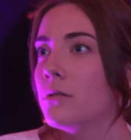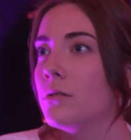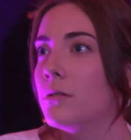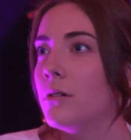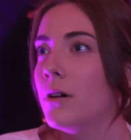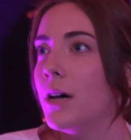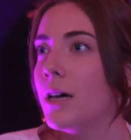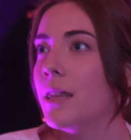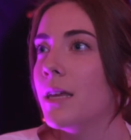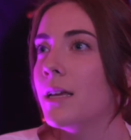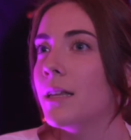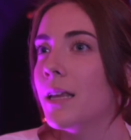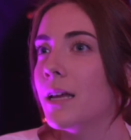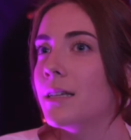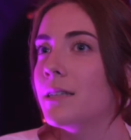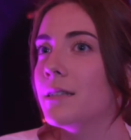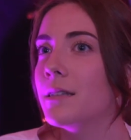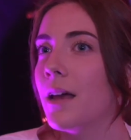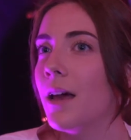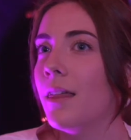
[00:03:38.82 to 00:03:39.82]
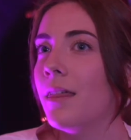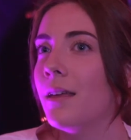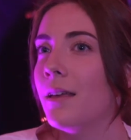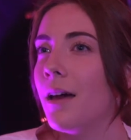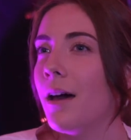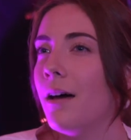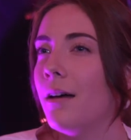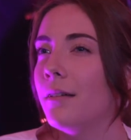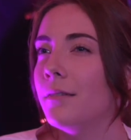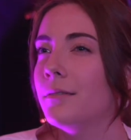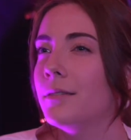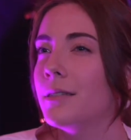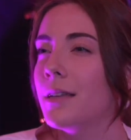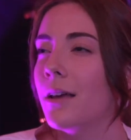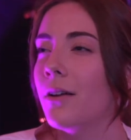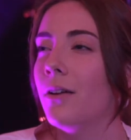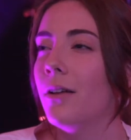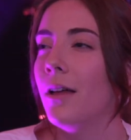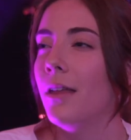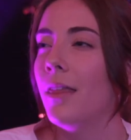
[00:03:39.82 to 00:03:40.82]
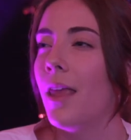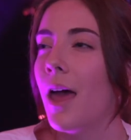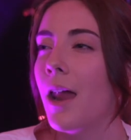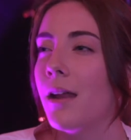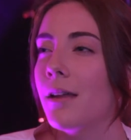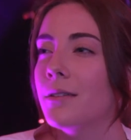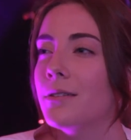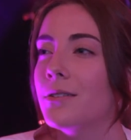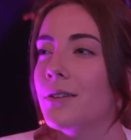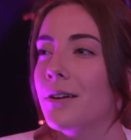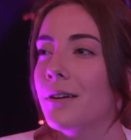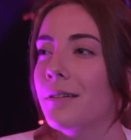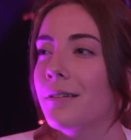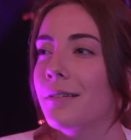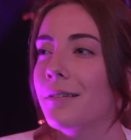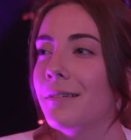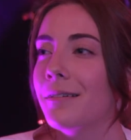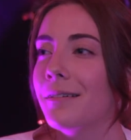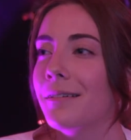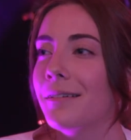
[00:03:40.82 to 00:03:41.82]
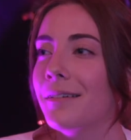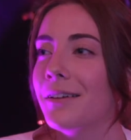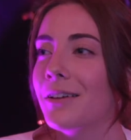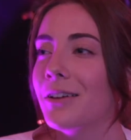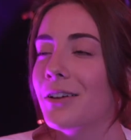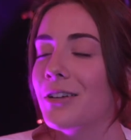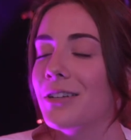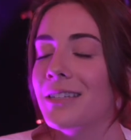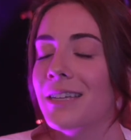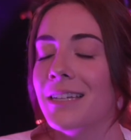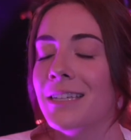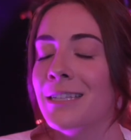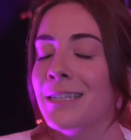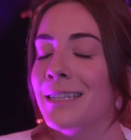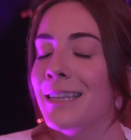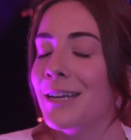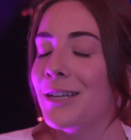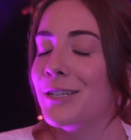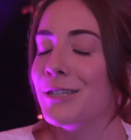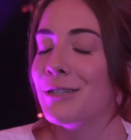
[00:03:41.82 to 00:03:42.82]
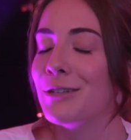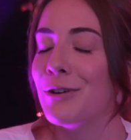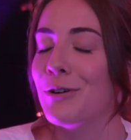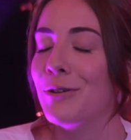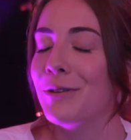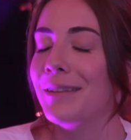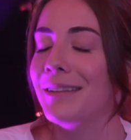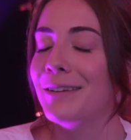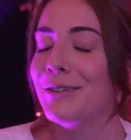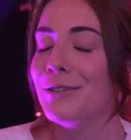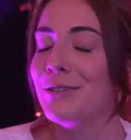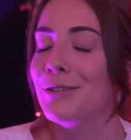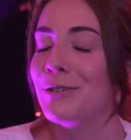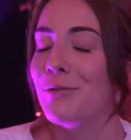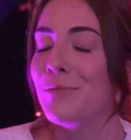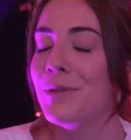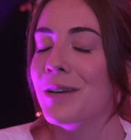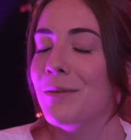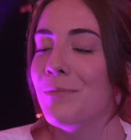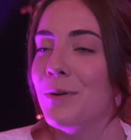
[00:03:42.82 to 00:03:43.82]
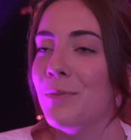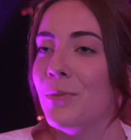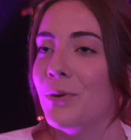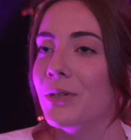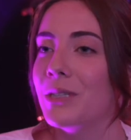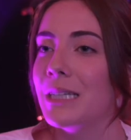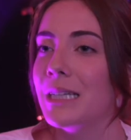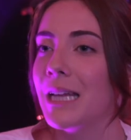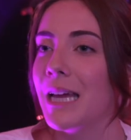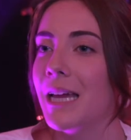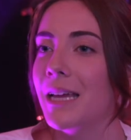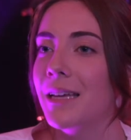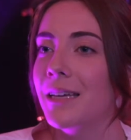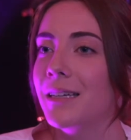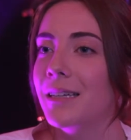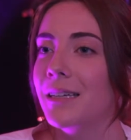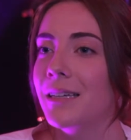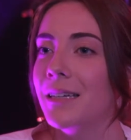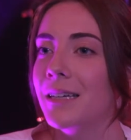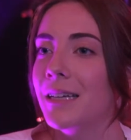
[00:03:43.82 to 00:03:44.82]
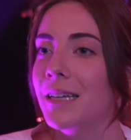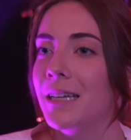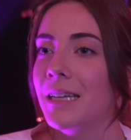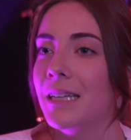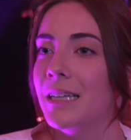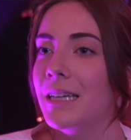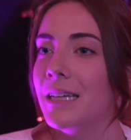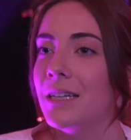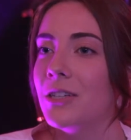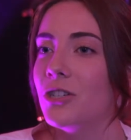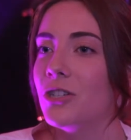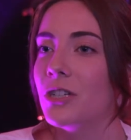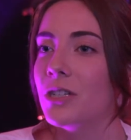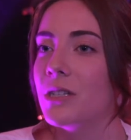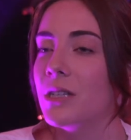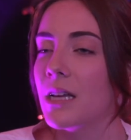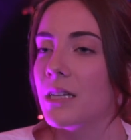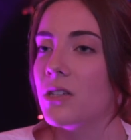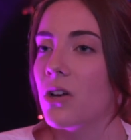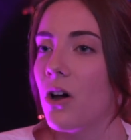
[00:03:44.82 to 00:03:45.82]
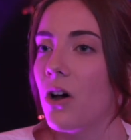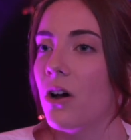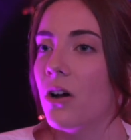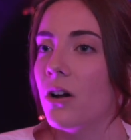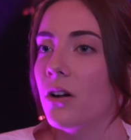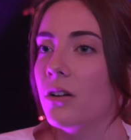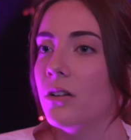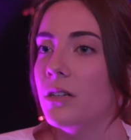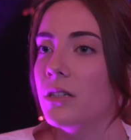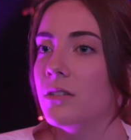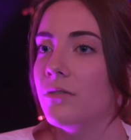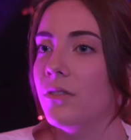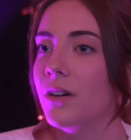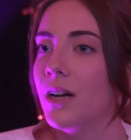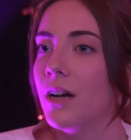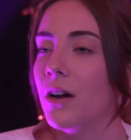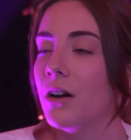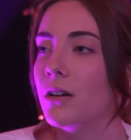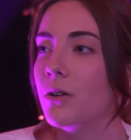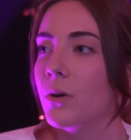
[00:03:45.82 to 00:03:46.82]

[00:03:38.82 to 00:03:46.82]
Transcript: I think that's I think I'll settle on that answer. Nice. Because that's that's so there's so many people to like. There oh, are. Sure. It's just that's hard. That's a Can't hard really